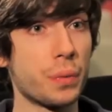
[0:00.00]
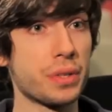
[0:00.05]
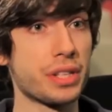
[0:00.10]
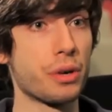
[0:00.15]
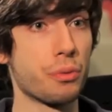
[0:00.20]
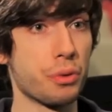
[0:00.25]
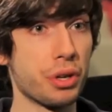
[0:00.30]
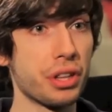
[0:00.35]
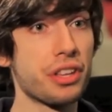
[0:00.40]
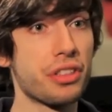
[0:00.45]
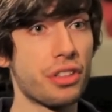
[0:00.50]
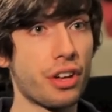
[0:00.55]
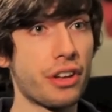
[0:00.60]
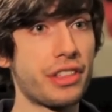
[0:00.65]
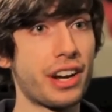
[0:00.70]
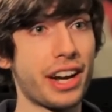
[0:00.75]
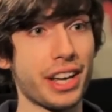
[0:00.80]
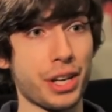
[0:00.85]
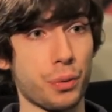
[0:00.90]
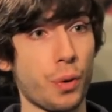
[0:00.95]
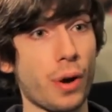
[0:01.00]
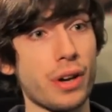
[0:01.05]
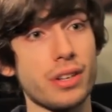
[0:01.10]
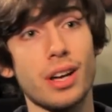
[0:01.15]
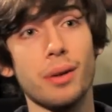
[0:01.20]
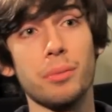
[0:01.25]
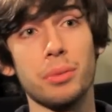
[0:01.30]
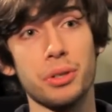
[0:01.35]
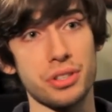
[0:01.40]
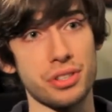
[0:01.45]
was I really thought that I could run
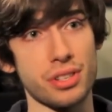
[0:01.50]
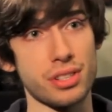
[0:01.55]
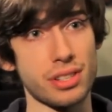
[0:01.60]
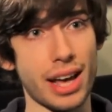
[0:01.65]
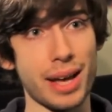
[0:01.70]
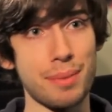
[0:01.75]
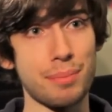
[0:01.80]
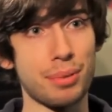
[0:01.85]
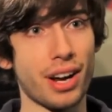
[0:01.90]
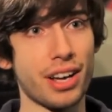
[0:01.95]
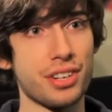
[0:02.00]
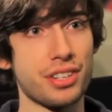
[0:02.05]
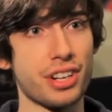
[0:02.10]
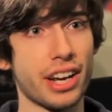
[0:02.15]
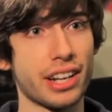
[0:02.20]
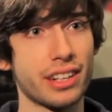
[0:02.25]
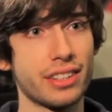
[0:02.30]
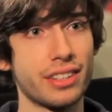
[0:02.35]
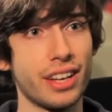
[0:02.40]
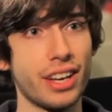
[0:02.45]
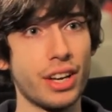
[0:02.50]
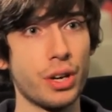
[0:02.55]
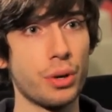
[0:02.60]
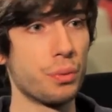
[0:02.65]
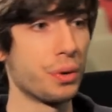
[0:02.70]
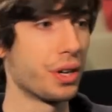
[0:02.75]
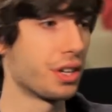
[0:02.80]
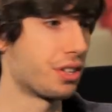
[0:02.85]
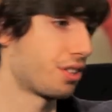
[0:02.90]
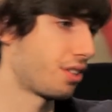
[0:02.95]
Tumblr as a side project,
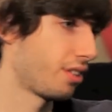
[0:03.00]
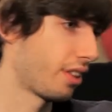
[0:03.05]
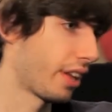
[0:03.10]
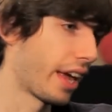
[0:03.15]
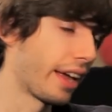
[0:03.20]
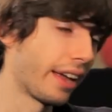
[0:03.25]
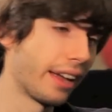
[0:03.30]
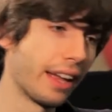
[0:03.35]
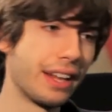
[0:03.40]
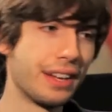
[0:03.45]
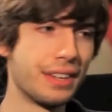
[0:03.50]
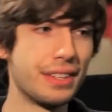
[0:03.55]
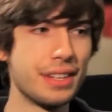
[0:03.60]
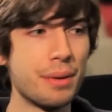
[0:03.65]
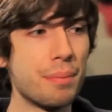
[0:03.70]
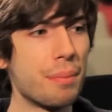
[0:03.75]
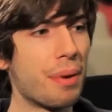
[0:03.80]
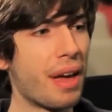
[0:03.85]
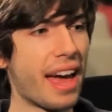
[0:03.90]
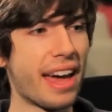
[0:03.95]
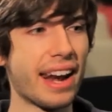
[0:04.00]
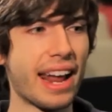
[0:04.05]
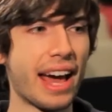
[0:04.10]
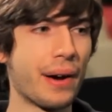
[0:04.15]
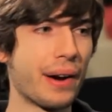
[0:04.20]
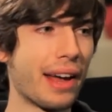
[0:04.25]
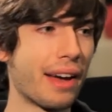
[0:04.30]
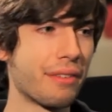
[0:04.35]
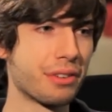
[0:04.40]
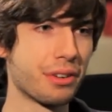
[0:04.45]
which like didn't pan
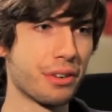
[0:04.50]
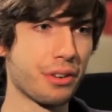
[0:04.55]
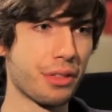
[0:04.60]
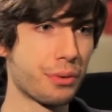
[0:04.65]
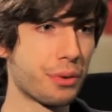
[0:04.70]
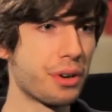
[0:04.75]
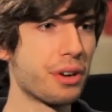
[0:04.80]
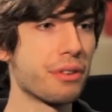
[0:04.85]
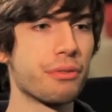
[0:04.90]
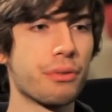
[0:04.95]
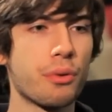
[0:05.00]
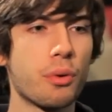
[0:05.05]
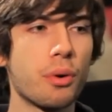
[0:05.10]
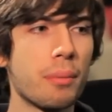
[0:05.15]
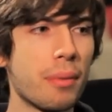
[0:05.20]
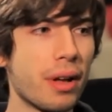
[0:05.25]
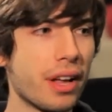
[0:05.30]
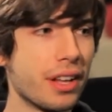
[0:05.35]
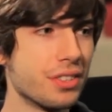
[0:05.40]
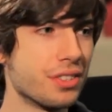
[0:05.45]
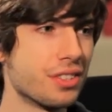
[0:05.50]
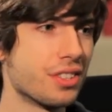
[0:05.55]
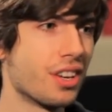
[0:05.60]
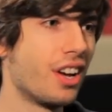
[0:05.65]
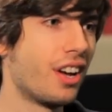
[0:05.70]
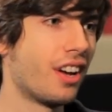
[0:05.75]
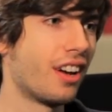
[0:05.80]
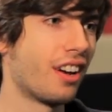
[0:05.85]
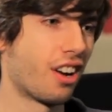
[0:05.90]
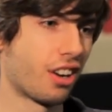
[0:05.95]
out. After three or four months,
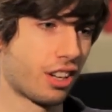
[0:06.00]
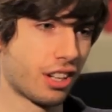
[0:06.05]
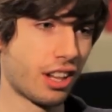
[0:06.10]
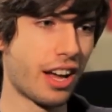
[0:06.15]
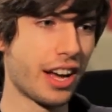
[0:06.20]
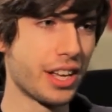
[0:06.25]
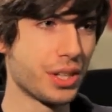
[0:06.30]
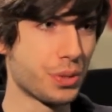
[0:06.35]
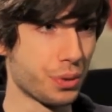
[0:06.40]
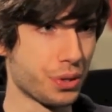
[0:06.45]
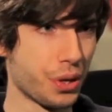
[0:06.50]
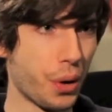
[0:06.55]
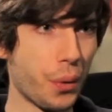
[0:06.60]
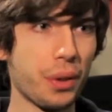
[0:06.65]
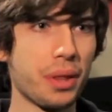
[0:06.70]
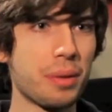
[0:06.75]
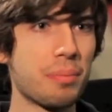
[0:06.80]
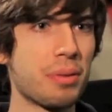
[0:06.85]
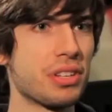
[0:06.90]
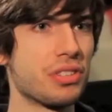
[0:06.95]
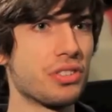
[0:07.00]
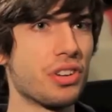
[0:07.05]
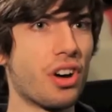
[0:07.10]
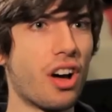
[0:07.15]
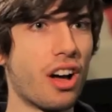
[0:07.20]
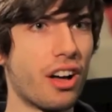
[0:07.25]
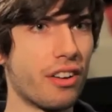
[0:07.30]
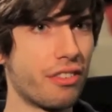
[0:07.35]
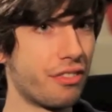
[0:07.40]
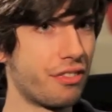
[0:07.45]
our clients were totally pissed
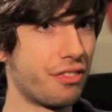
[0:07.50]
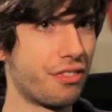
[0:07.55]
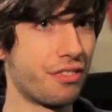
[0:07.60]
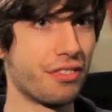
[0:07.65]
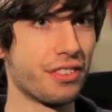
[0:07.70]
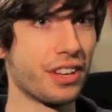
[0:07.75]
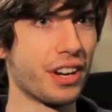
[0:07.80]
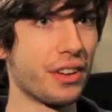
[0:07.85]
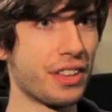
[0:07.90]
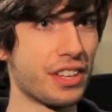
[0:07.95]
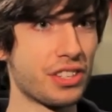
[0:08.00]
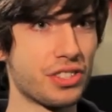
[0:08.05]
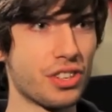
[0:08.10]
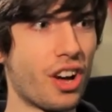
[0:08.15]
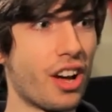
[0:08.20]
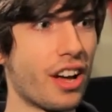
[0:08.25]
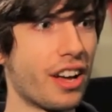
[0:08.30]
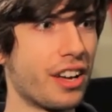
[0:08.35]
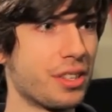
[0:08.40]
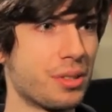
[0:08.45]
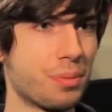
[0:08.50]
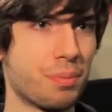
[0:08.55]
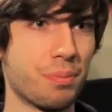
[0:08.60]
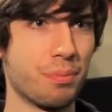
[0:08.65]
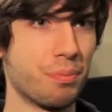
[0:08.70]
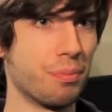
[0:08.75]
off. You know, they saw us